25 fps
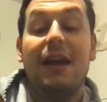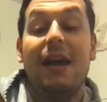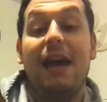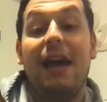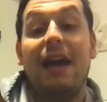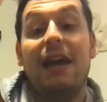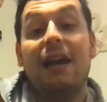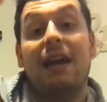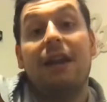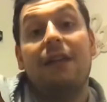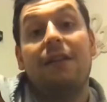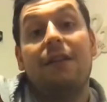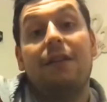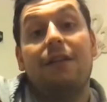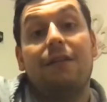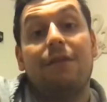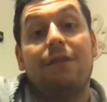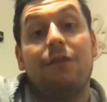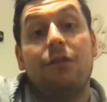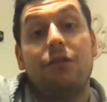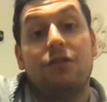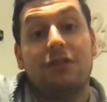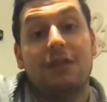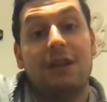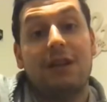And the
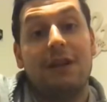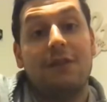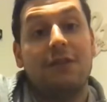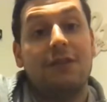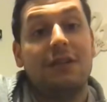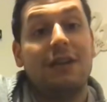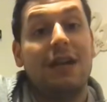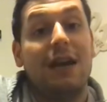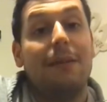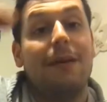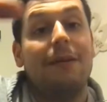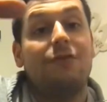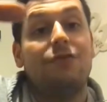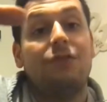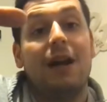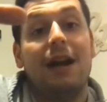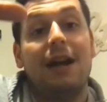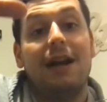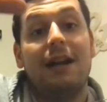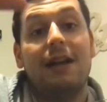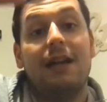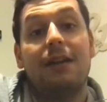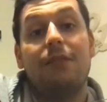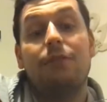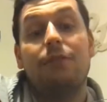first ever time I've
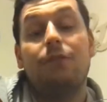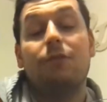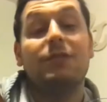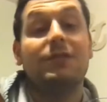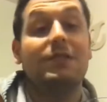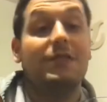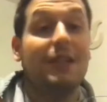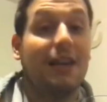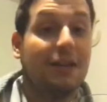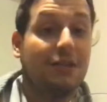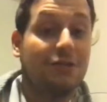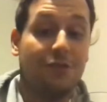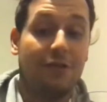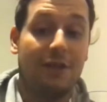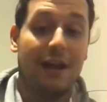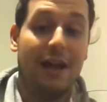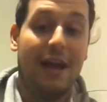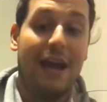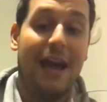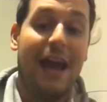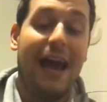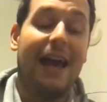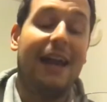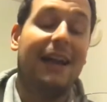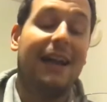tried it was
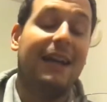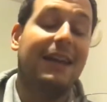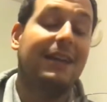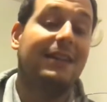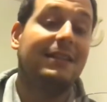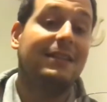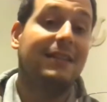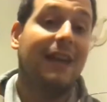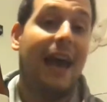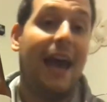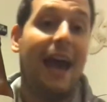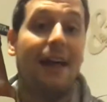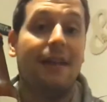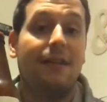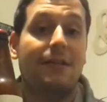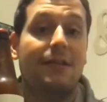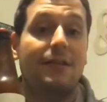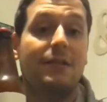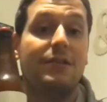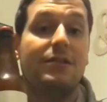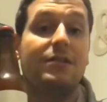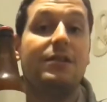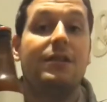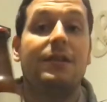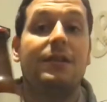yesterday, Attacus
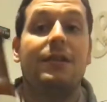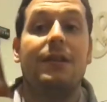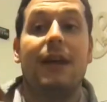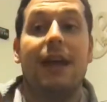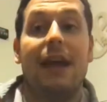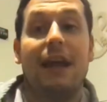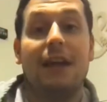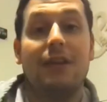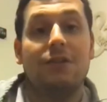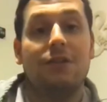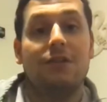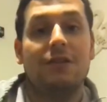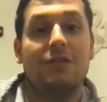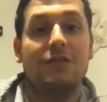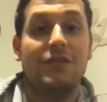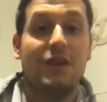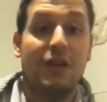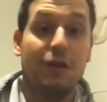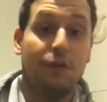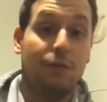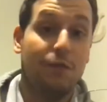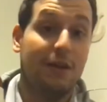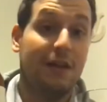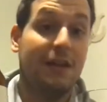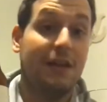Atlas. As you can
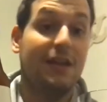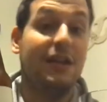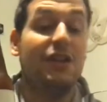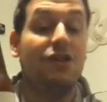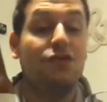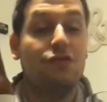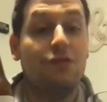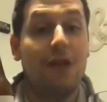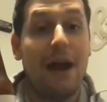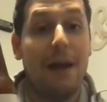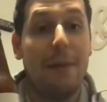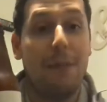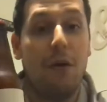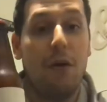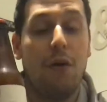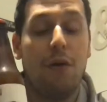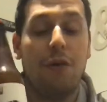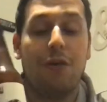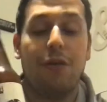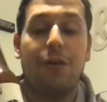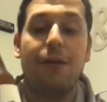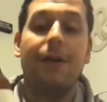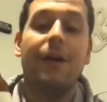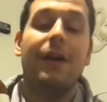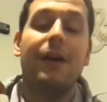see, we did try
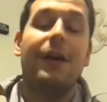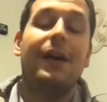both.